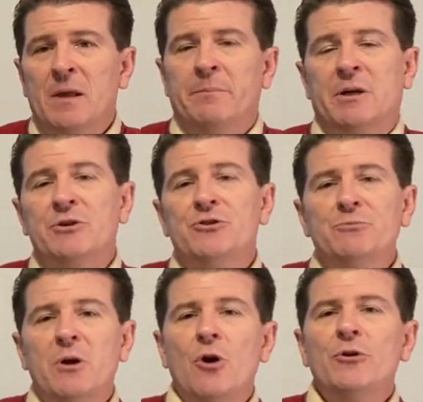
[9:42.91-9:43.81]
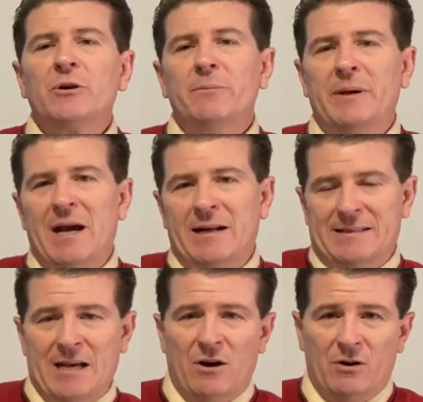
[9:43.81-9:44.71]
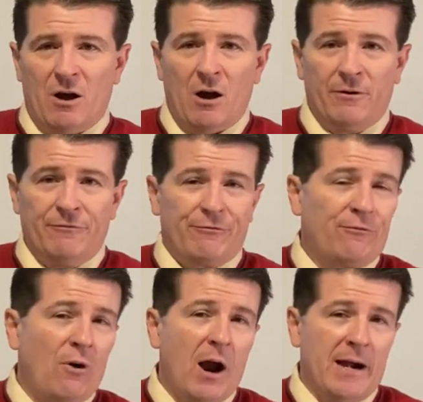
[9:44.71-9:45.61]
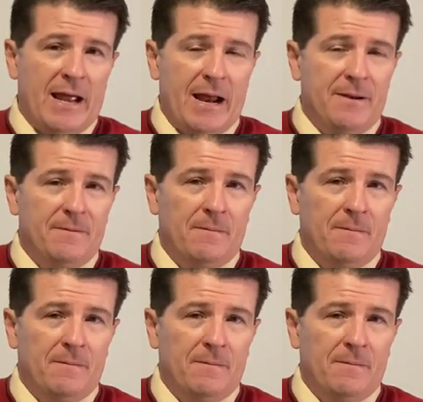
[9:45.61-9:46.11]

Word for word: because you know you're going to be out of town on Friday,